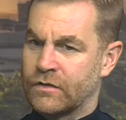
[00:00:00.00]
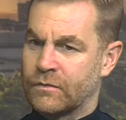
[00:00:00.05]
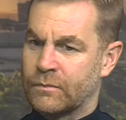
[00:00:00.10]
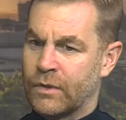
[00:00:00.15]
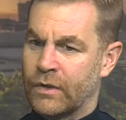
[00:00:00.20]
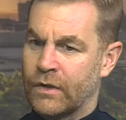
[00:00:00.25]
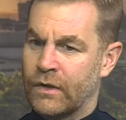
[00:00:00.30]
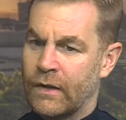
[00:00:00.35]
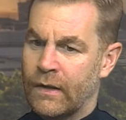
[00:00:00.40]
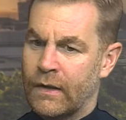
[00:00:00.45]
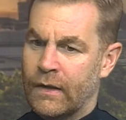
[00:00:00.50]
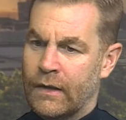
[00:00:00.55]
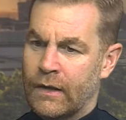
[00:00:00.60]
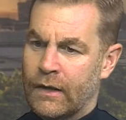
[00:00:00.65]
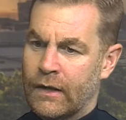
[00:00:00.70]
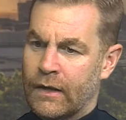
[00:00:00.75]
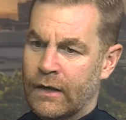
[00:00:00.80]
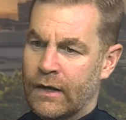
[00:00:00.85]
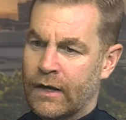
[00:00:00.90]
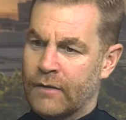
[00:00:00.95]
But
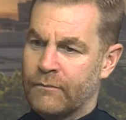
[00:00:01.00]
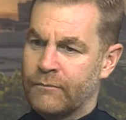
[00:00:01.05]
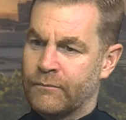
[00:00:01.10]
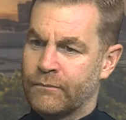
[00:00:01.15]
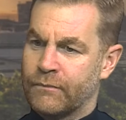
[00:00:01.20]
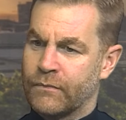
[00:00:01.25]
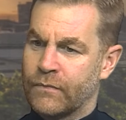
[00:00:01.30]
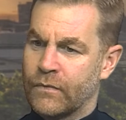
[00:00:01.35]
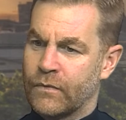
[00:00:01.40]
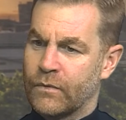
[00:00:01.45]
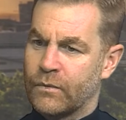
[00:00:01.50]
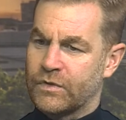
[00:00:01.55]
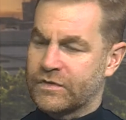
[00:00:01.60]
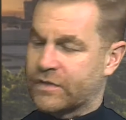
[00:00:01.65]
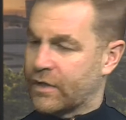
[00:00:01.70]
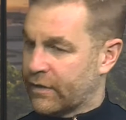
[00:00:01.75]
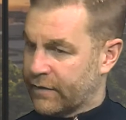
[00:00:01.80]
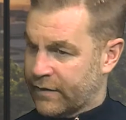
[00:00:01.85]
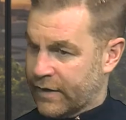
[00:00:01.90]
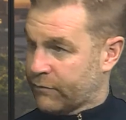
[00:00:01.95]
we're
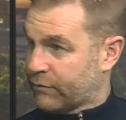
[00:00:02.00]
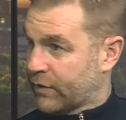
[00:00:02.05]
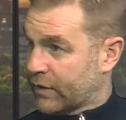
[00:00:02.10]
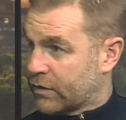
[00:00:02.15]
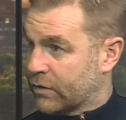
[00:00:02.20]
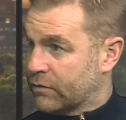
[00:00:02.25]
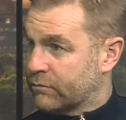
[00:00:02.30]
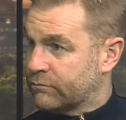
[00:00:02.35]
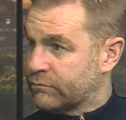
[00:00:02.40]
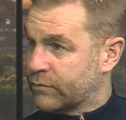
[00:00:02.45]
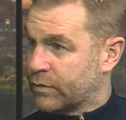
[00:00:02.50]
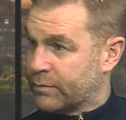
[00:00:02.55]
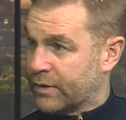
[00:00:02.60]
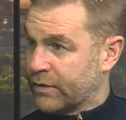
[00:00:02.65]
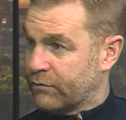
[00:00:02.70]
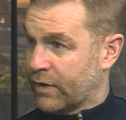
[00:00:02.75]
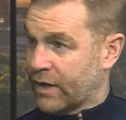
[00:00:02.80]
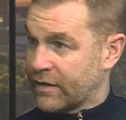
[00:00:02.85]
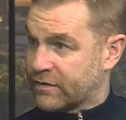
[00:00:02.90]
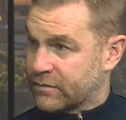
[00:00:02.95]
still in the FA Cup. We
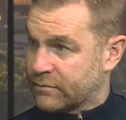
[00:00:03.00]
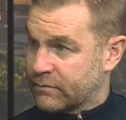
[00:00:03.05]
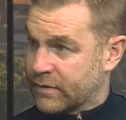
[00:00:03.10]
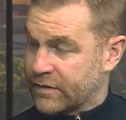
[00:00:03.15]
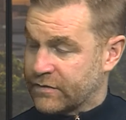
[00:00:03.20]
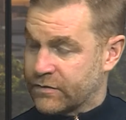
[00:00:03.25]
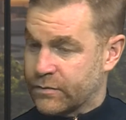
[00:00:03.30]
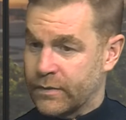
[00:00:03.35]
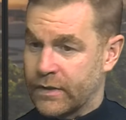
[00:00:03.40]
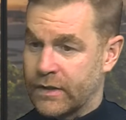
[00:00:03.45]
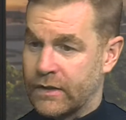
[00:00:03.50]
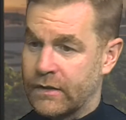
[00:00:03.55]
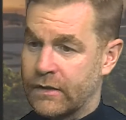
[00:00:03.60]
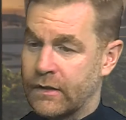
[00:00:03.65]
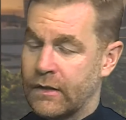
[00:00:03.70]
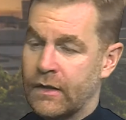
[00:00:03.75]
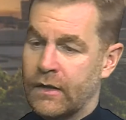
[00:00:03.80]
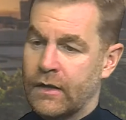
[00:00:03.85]
beat Wrexham last week.